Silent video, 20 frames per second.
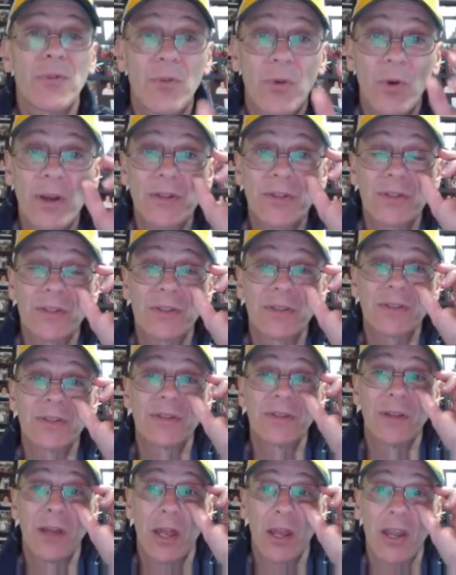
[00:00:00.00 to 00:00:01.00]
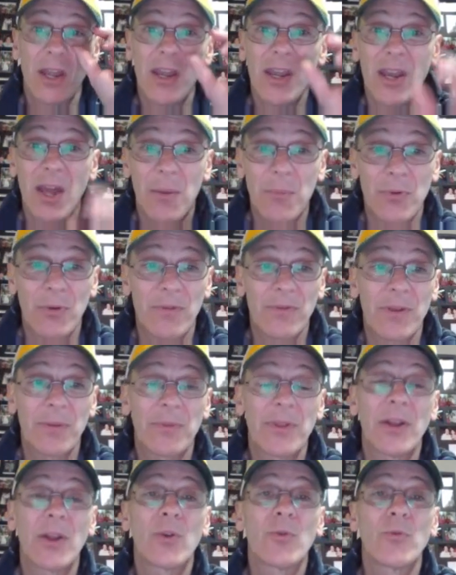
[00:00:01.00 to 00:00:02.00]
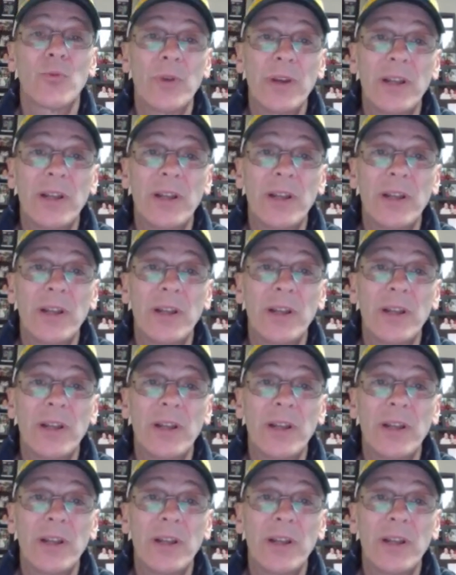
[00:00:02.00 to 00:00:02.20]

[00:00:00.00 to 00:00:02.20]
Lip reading: of questions, a number of them that are